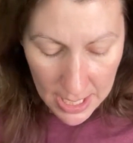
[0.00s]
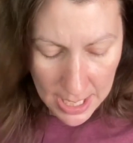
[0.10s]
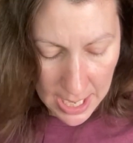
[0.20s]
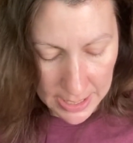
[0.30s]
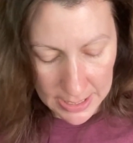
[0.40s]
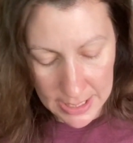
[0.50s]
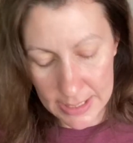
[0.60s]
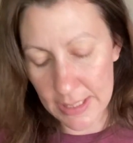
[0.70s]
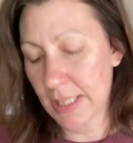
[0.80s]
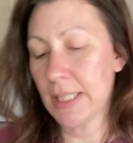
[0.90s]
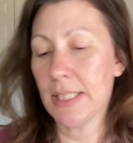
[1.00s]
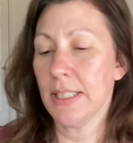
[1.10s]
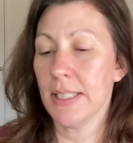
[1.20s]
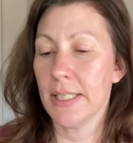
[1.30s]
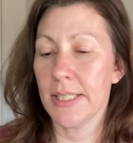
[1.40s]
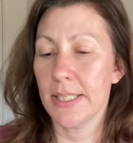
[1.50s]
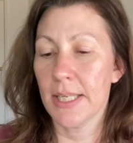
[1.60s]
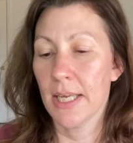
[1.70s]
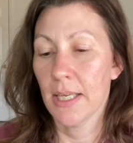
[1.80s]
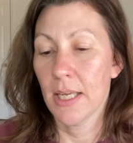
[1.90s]
and it is,
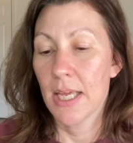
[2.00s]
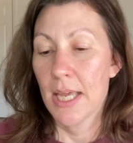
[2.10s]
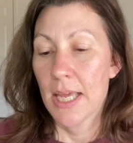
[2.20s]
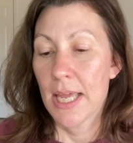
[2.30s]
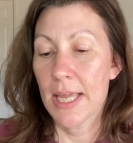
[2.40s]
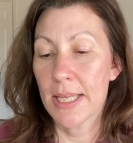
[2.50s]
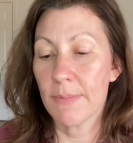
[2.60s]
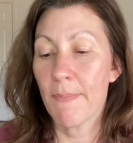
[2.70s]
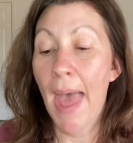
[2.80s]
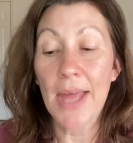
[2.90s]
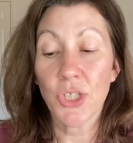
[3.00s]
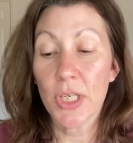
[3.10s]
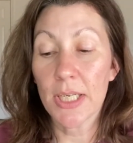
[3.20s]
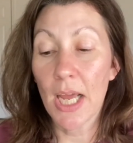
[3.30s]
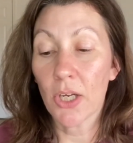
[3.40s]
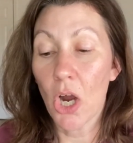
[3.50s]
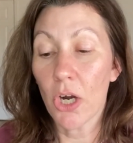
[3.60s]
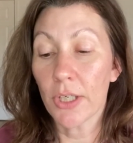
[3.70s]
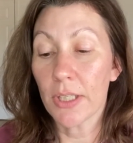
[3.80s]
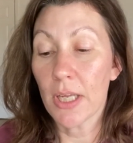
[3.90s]
imagine a
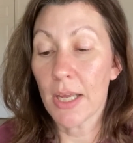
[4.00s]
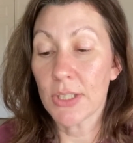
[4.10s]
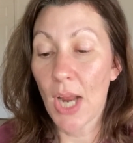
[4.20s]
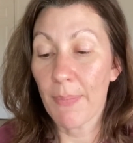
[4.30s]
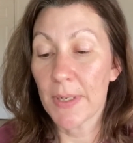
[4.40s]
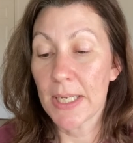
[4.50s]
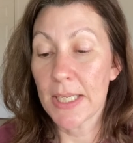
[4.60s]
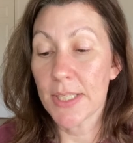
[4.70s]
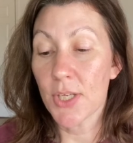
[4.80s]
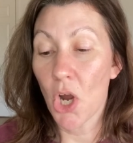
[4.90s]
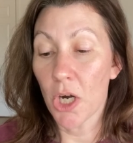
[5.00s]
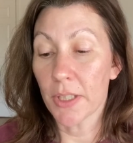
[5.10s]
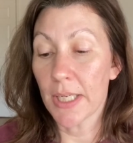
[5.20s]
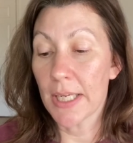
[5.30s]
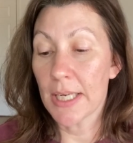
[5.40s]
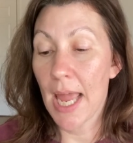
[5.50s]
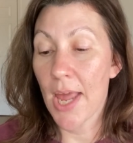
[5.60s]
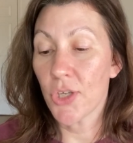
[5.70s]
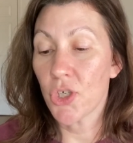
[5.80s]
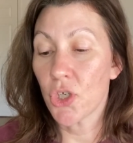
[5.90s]
garden, a Japanese garden
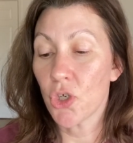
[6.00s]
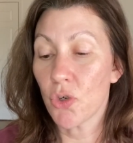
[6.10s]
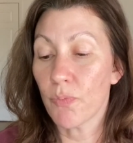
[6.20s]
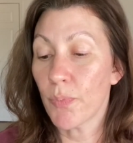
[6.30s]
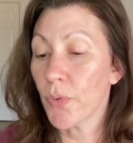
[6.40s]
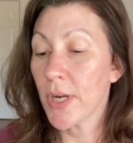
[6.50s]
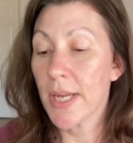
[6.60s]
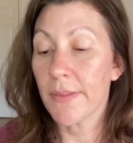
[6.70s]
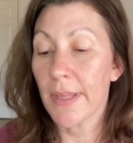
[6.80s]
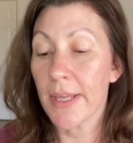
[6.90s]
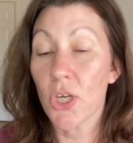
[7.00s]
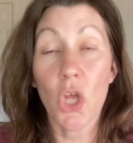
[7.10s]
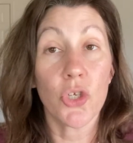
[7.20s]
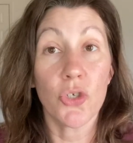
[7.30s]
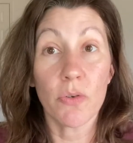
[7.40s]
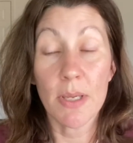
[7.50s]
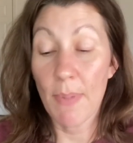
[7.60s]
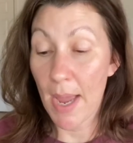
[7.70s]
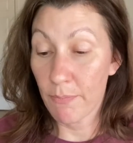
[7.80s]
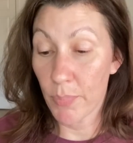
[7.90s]
as you breathe in dewy
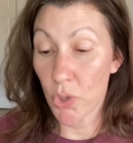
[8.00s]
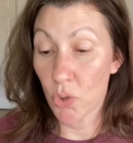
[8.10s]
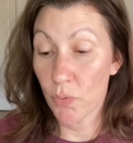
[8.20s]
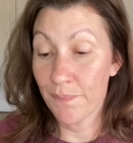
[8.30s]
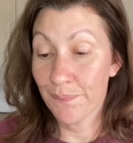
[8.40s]
bamboo,